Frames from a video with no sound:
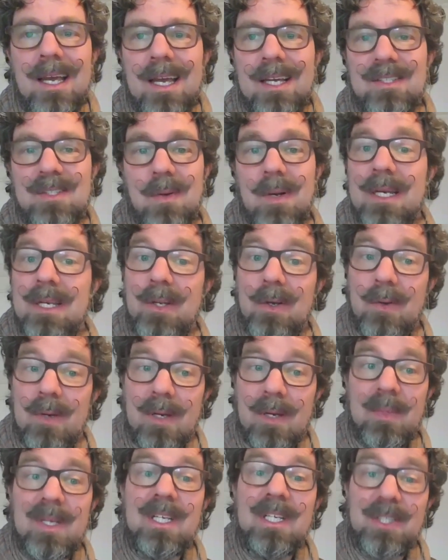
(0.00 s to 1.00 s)
And so I knew
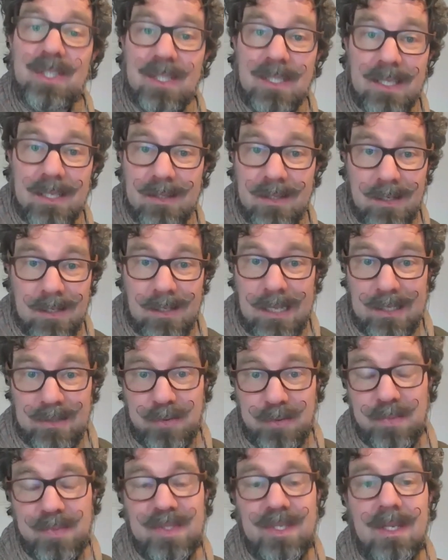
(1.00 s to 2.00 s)
him initially in the
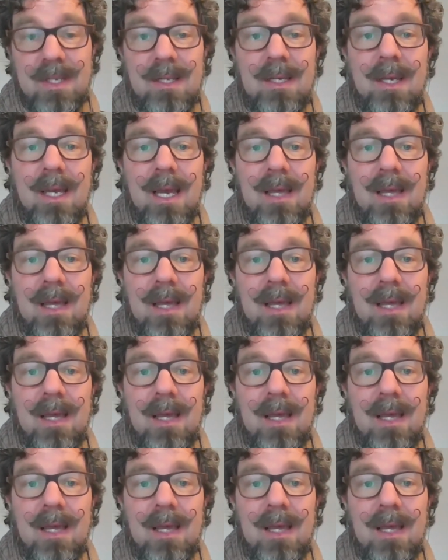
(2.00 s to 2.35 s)
classroom setting,